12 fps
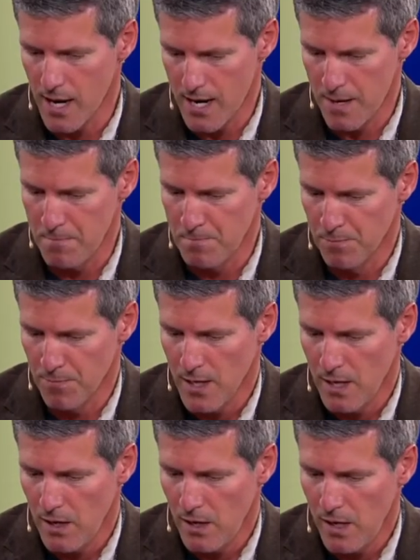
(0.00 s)
Um,
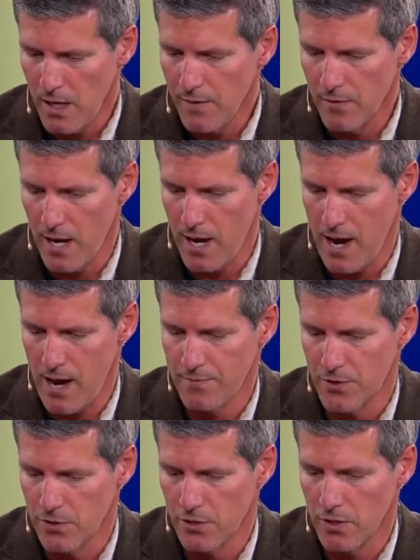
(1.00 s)
even
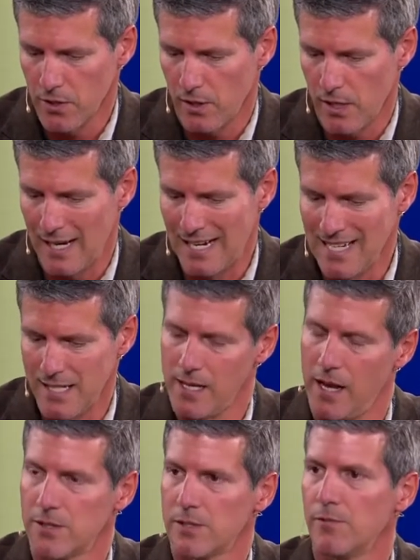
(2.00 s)
after an
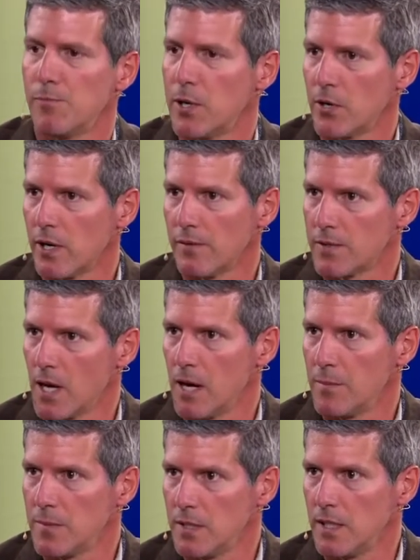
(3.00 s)
intensive period of
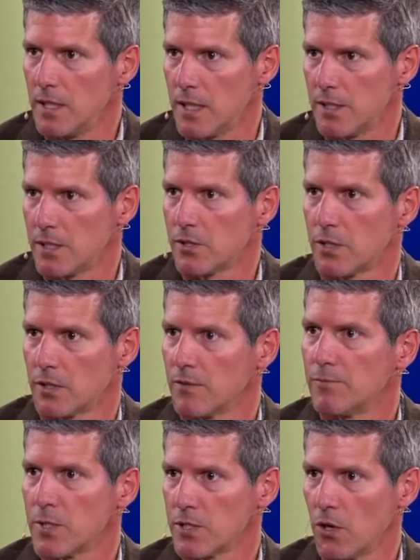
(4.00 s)
time, the uh, district
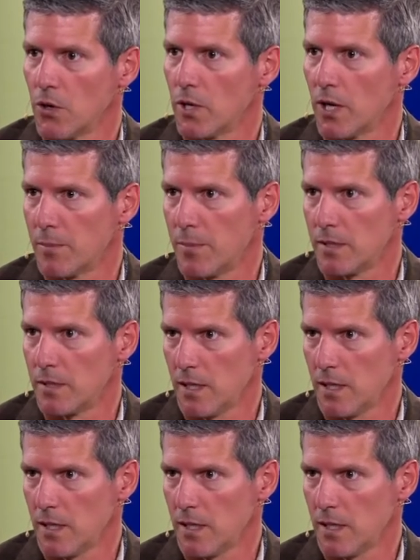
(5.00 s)
of Muskoka up in,